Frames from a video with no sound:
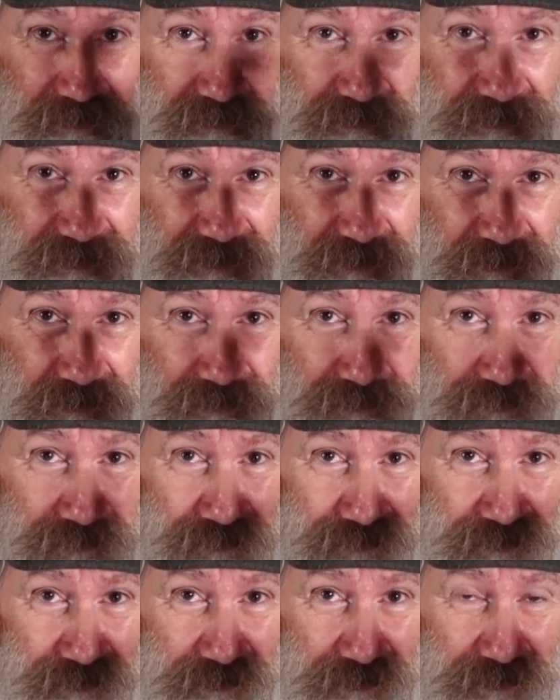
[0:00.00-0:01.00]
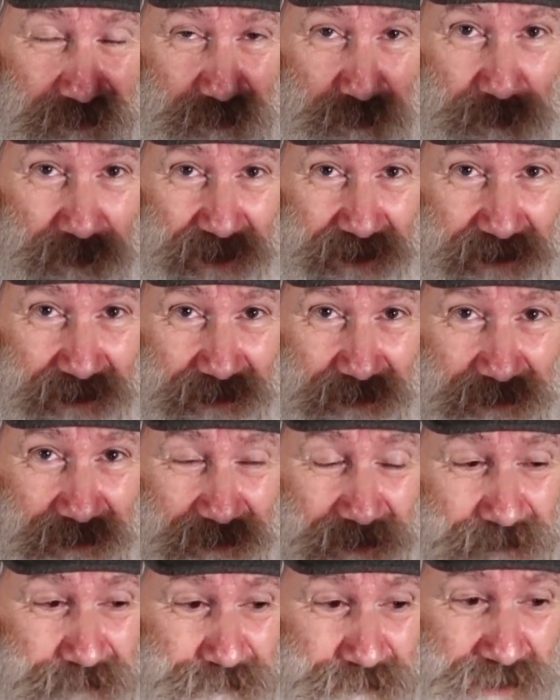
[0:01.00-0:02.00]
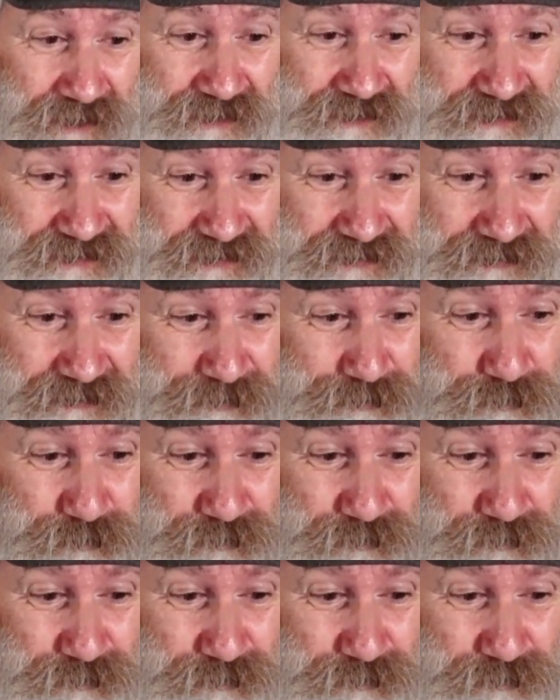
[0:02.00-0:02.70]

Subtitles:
stuff, you may either